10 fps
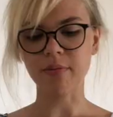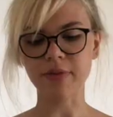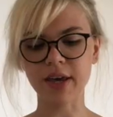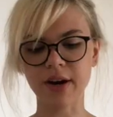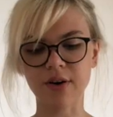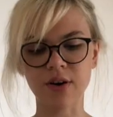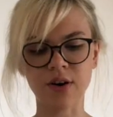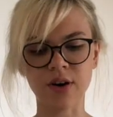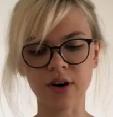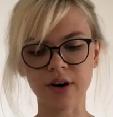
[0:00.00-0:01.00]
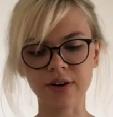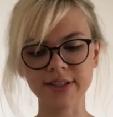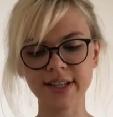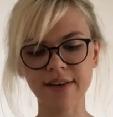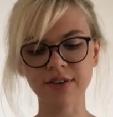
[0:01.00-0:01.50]
there are
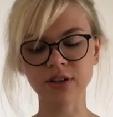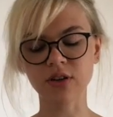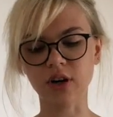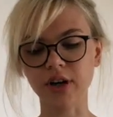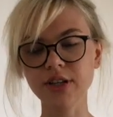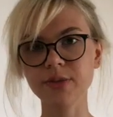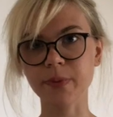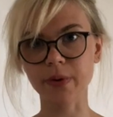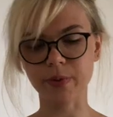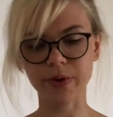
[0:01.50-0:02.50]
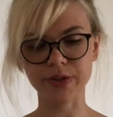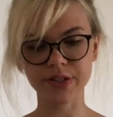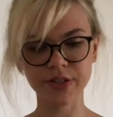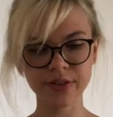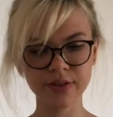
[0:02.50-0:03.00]
7 cards per
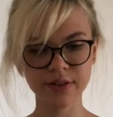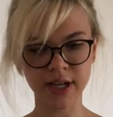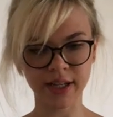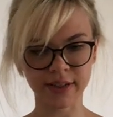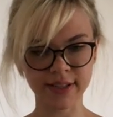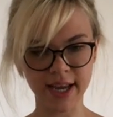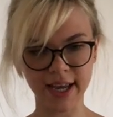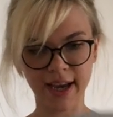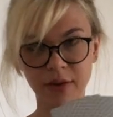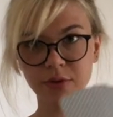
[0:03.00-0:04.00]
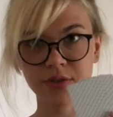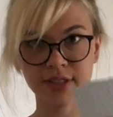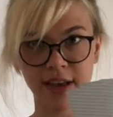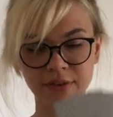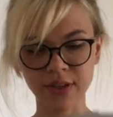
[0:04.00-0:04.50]
person. I'll take out
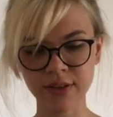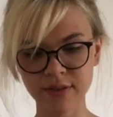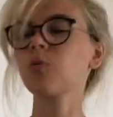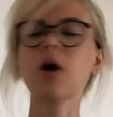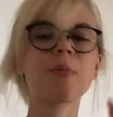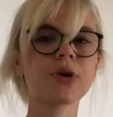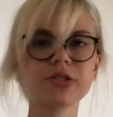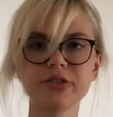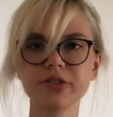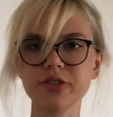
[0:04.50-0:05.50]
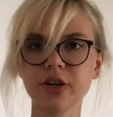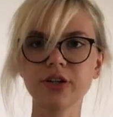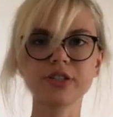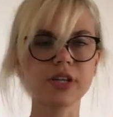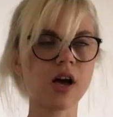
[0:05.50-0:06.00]
7. A person
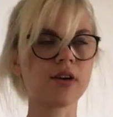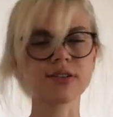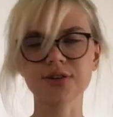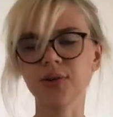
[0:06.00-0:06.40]
starts, the youngest to